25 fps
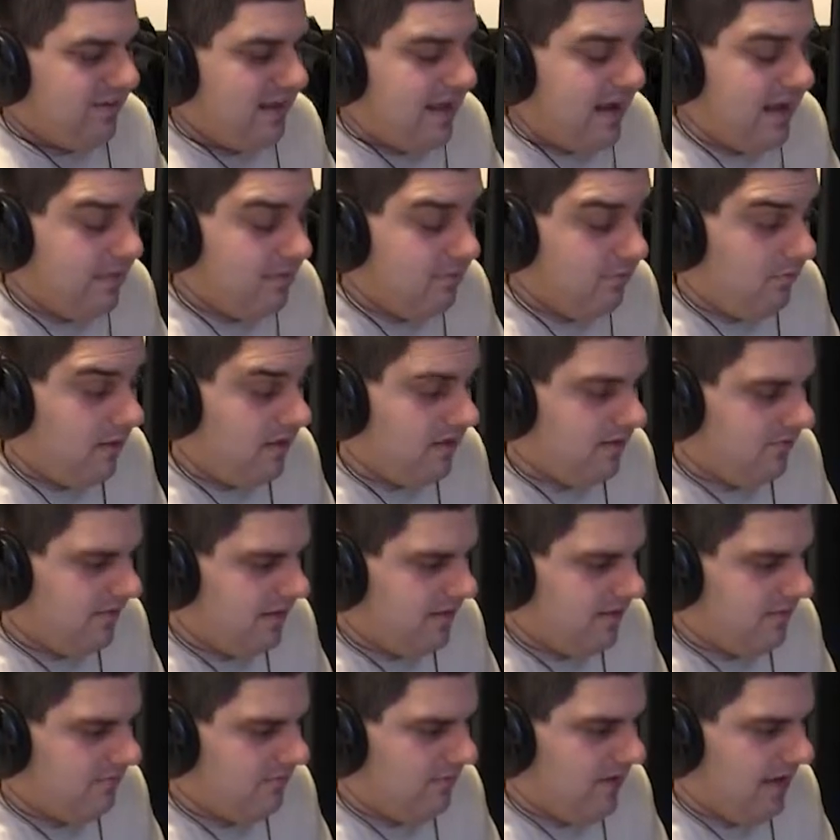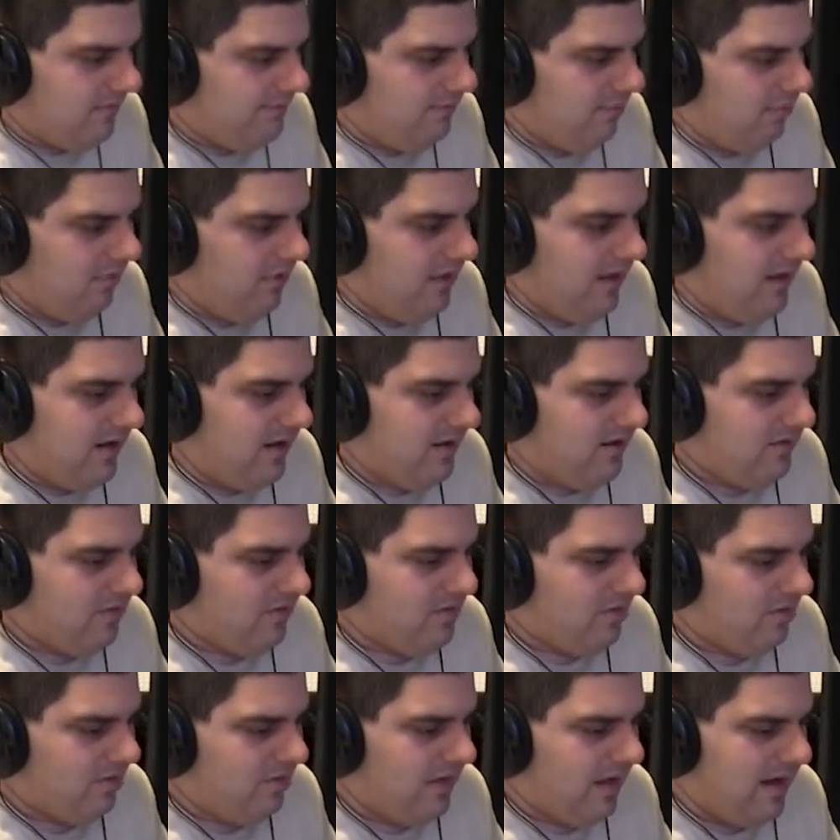that's one of the reasons why
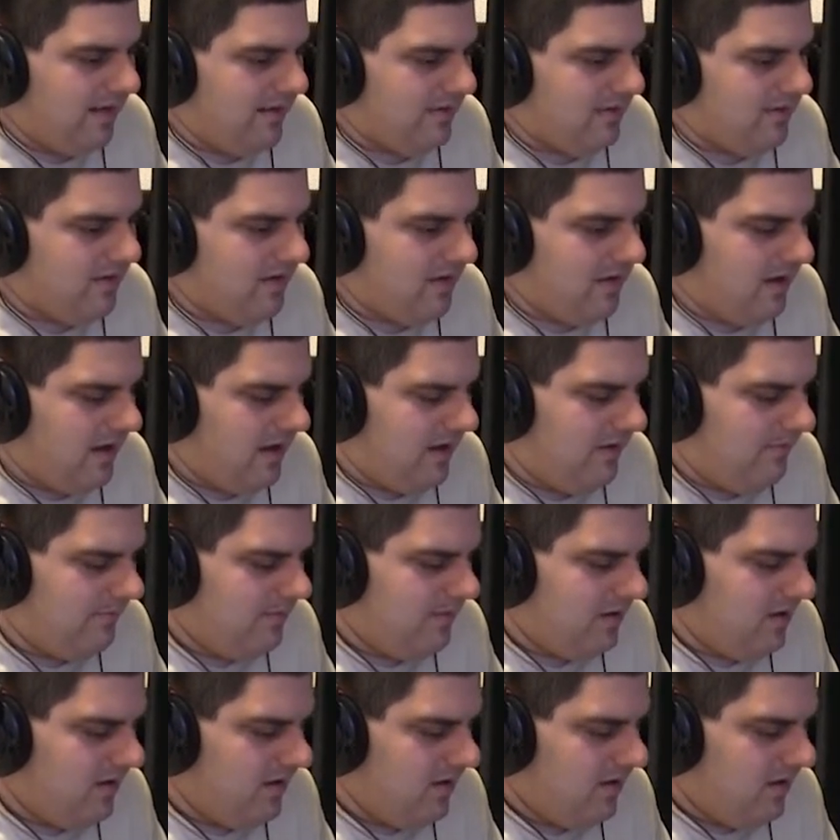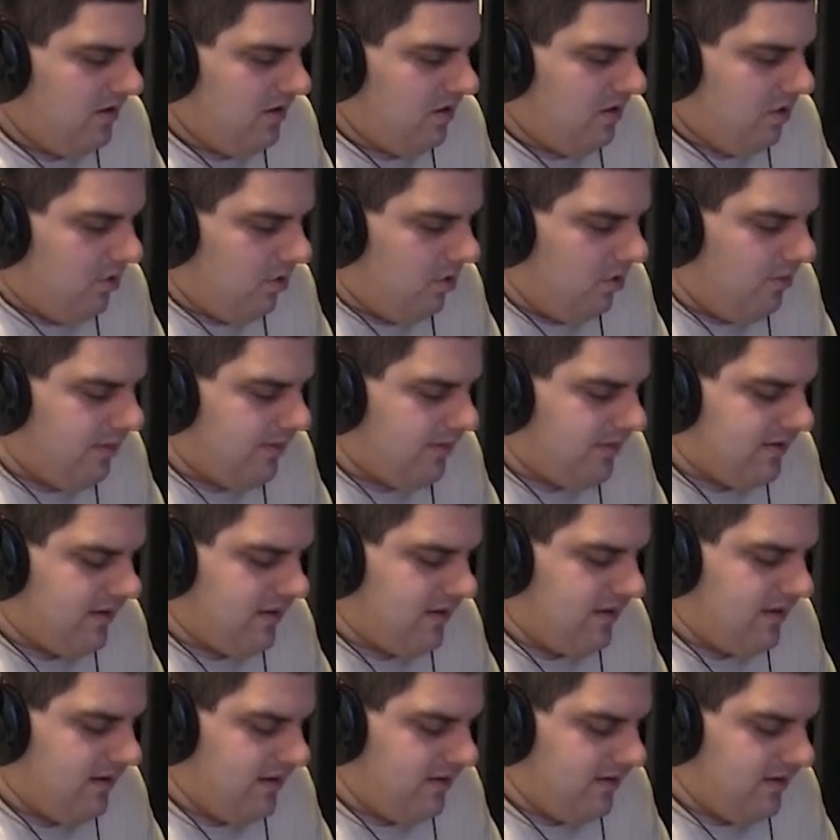players like to come over
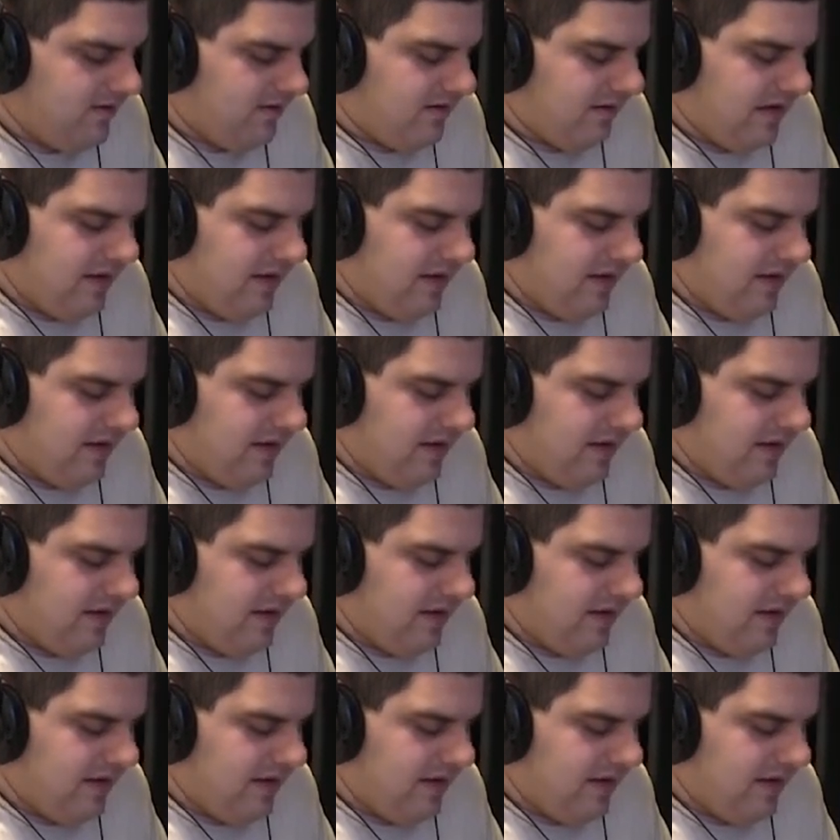there, you know.